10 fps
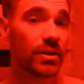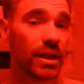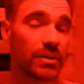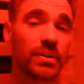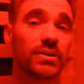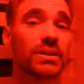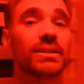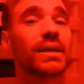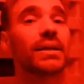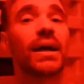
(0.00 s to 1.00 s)
that's because it's
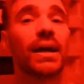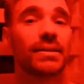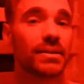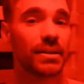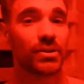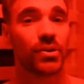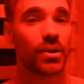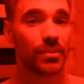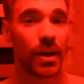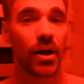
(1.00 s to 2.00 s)
not constantly
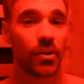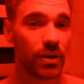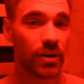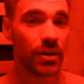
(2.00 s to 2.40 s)
drawing power.